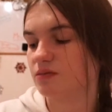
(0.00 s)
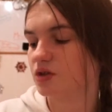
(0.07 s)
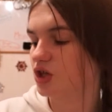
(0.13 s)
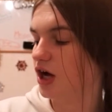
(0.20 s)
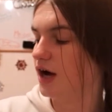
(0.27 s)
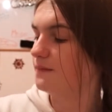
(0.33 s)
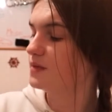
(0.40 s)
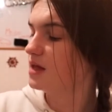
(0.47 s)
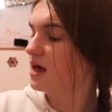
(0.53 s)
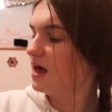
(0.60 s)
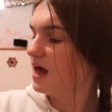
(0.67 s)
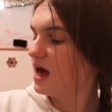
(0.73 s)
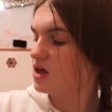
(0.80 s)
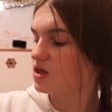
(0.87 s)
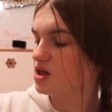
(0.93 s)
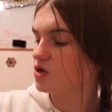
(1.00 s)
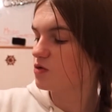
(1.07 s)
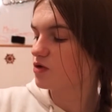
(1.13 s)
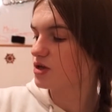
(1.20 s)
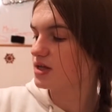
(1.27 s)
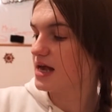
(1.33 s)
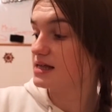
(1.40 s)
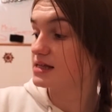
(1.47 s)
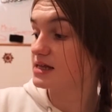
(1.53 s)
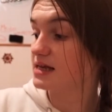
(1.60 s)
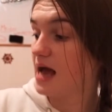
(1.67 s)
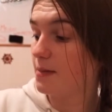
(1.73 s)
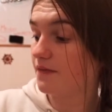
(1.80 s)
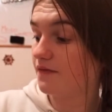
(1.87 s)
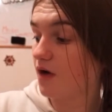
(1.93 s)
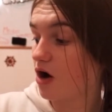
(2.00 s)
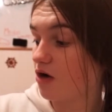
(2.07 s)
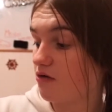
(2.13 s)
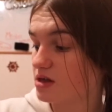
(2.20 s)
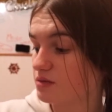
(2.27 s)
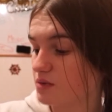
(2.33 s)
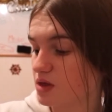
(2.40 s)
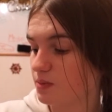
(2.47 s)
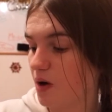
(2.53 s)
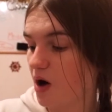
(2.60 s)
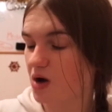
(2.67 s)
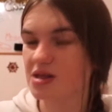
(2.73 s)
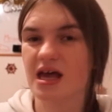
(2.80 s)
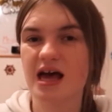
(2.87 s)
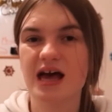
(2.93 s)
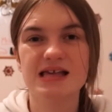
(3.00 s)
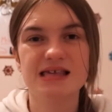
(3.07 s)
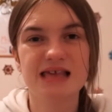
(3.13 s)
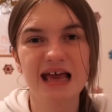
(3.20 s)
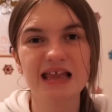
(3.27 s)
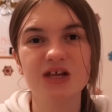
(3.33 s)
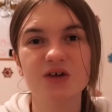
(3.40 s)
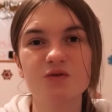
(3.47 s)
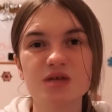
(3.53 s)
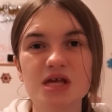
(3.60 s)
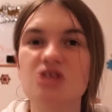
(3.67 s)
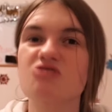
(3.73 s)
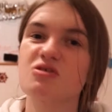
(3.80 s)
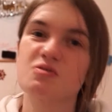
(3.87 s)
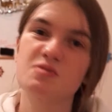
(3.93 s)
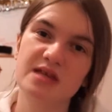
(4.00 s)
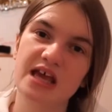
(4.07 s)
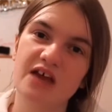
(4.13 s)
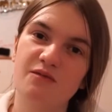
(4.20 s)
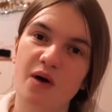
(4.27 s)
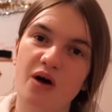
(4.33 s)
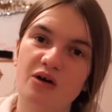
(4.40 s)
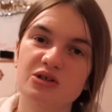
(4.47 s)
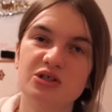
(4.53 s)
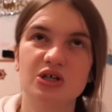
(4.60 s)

So this one just says the night before Christmas box. See, the other one says Christmas Eve box.